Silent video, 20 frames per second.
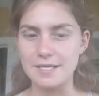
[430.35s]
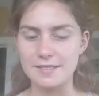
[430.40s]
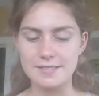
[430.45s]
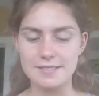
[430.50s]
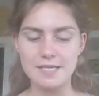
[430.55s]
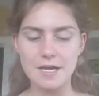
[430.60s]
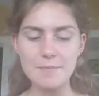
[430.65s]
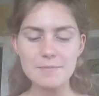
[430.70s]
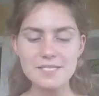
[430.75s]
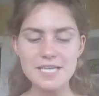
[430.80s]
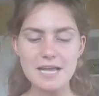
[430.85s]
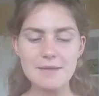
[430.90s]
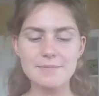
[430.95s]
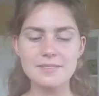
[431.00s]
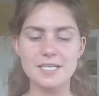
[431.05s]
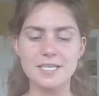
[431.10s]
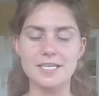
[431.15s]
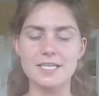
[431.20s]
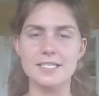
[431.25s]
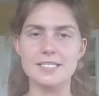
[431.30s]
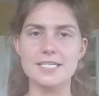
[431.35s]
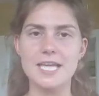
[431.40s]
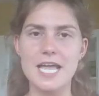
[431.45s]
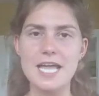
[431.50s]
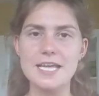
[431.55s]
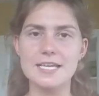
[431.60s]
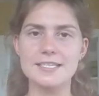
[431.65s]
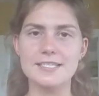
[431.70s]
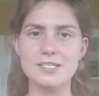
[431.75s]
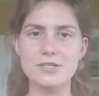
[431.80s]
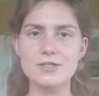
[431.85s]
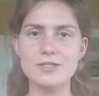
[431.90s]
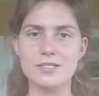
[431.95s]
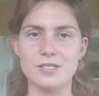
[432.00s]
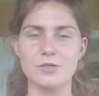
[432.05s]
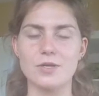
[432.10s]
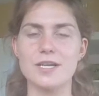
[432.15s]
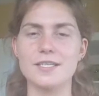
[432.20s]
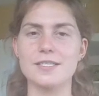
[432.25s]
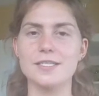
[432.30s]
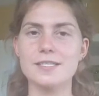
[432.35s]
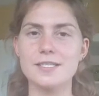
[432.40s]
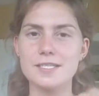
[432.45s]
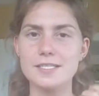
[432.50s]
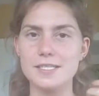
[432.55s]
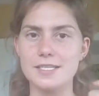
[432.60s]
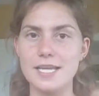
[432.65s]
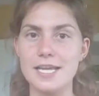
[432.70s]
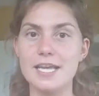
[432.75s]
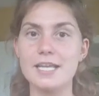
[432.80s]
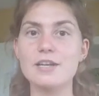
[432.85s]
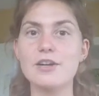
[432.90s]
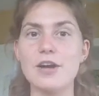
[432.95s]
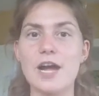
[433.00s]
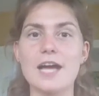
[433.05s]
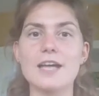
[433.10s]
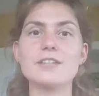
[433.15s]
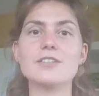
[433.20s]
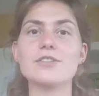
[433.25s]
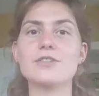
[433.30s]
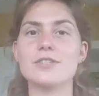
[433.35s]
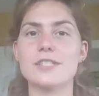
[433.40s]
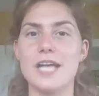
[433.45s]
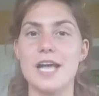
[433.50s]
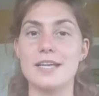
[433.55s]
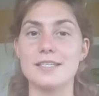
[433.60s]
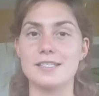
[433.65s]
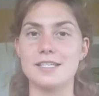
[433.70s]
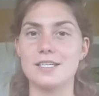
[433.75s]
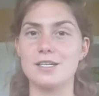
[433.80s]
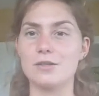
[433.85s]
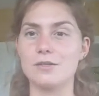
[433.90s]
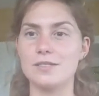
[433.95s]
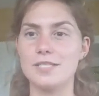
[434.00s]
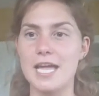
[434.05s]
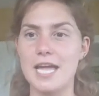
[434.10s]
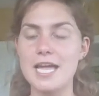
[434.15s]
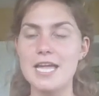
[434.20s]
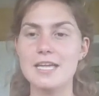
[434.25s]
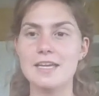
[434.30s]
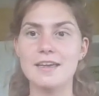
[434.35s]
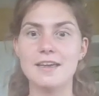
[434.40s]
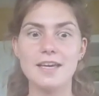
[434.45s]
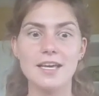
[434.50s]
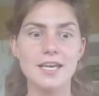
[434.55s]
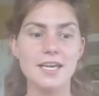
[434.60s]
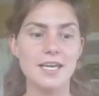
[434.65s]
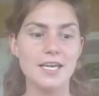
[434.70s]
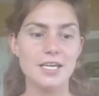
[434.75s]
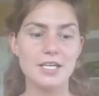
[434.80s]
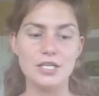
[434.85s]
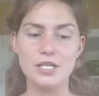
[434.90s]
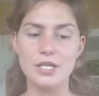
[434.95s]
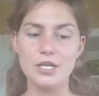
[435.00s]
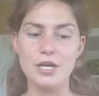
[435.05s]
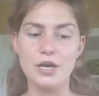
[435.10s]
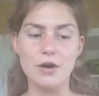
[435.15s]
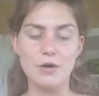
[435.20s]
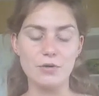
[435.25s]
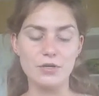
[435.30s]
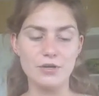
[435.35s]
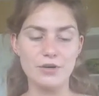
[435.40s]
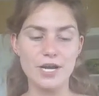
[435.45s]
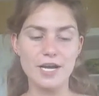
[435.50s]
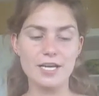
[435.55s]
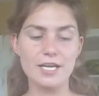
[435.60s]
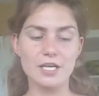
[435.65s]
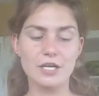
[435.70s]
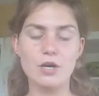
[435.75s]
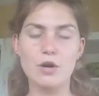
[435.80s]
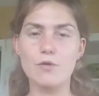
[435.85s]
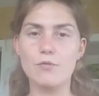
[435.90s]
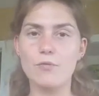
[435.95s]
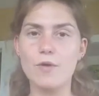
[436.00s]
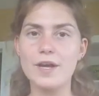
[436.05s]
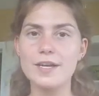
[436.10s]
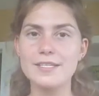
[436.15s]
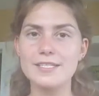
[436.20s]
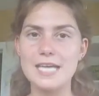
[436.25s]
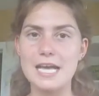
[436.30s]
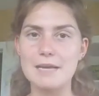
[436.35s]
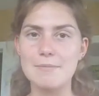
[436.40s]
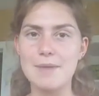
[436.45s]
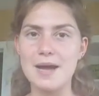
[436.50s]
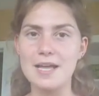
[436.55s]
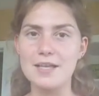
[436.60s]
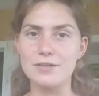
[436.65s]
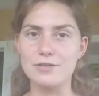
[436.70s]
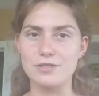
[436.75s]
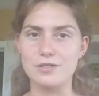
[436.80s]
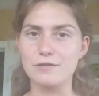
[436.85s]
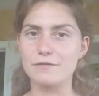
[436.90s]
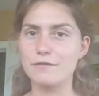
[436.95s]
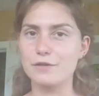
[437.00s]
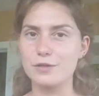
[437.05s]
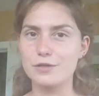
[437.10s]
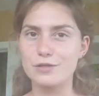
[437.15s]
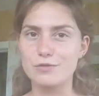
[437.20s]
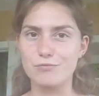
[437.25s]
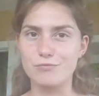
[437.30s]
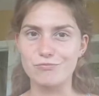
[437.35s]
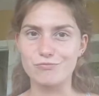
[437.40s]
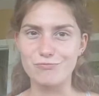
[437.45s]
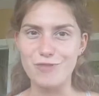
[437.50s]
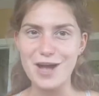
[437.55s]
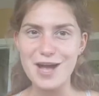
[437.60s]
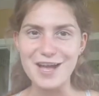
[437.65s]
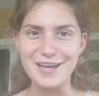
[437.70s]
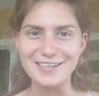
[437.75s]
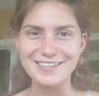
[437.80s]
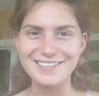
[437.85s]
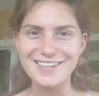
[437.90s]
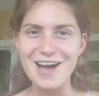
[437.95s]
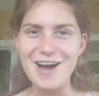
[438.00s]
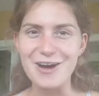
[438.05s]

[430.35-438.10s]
And sometimes it can take, seriously you guys, this is an inner exercise and it'll take, you know, you're not going to go run 10 miles your first run.